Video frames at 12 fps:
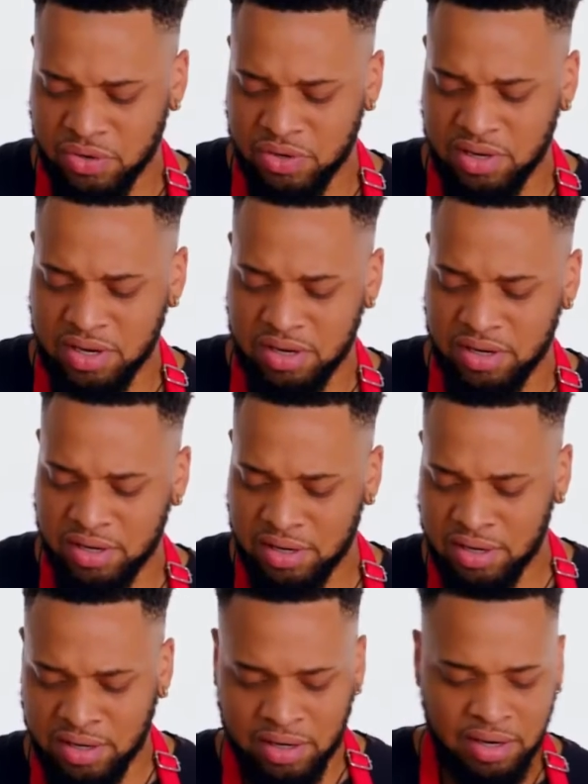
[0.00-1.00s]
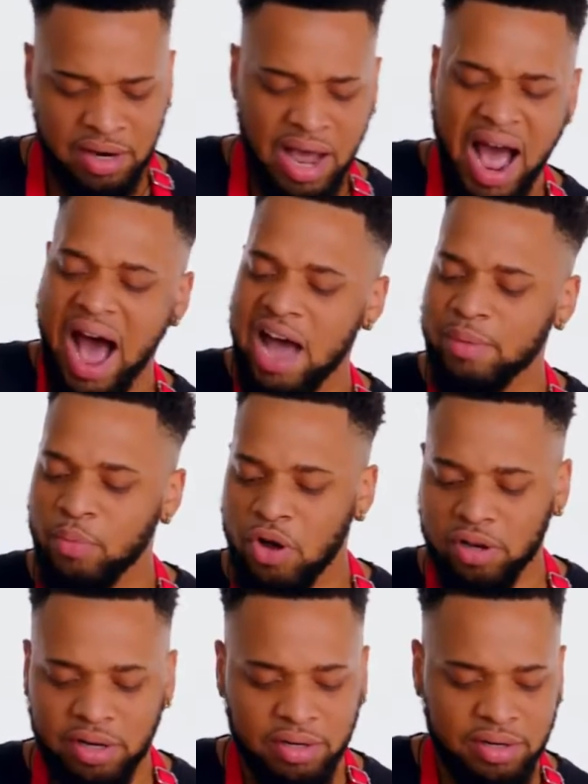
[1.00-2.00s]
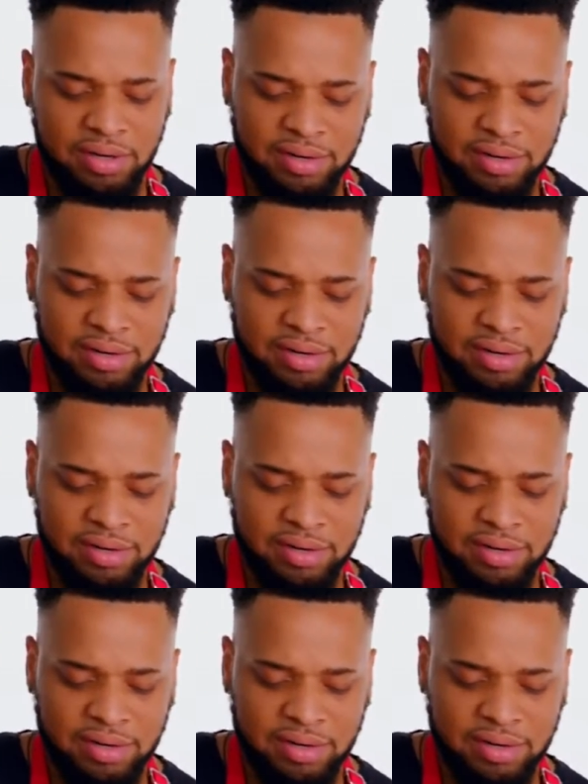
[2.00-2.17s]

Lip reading: you can eyeball it.